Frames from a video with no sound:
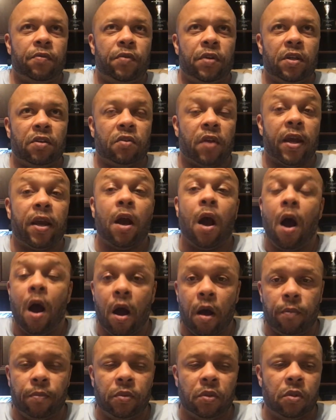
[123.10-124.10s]
things like
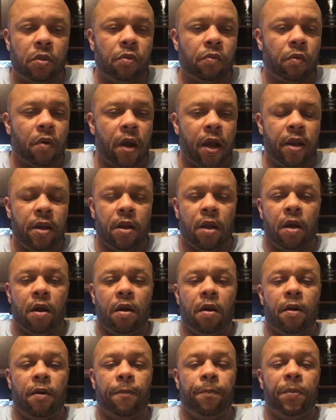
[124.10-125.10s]
hubs, right,
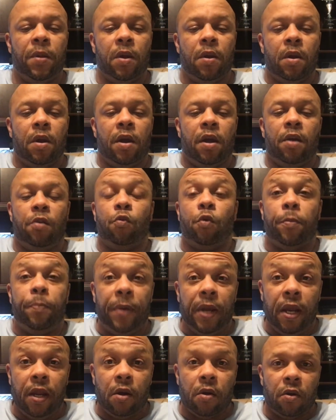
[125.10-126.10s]
and
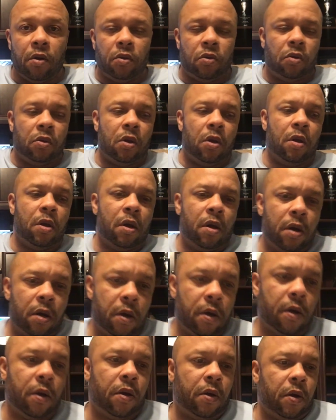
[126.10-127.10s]
repeaters.
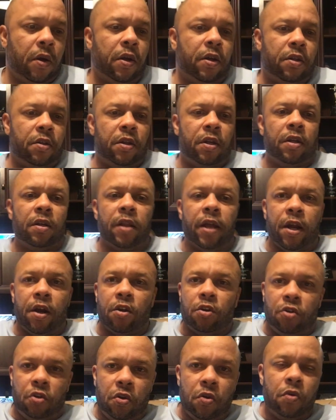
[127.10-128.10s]
And then
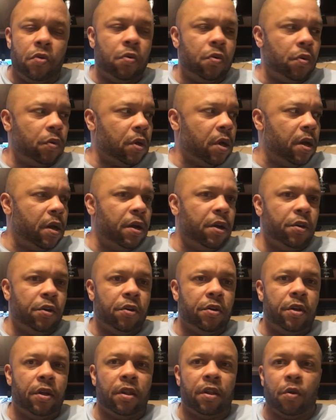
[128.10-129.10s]
layer 2,
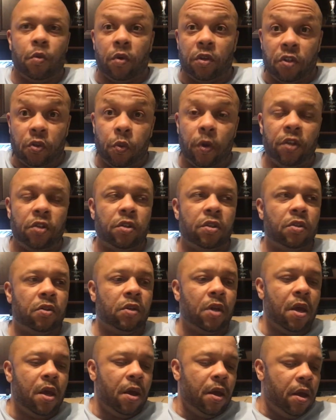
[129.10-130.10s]
you're dealing with
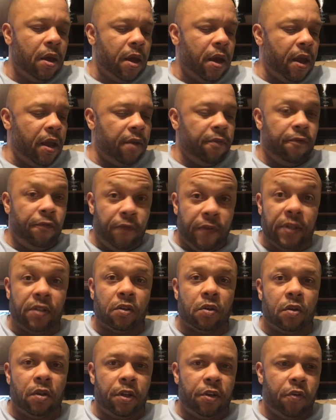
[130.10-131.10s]
switches and
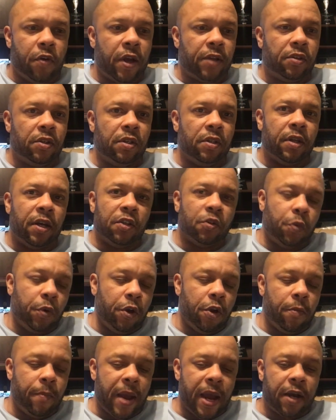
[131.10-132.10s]
physical addressing. That's where
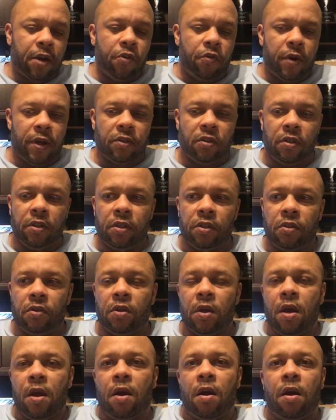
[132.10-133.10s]
your MAC address is.
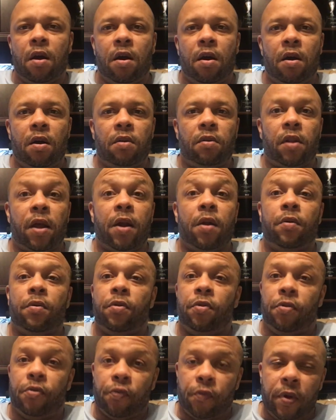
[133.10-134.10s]
Layer
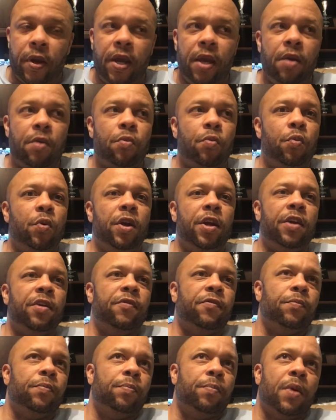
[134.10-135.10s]
3,
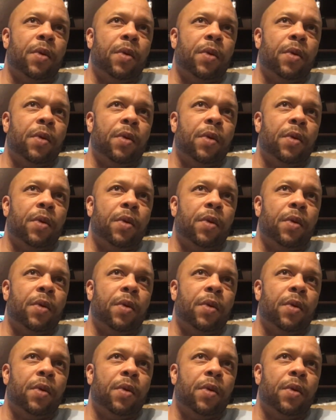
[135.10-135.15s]
we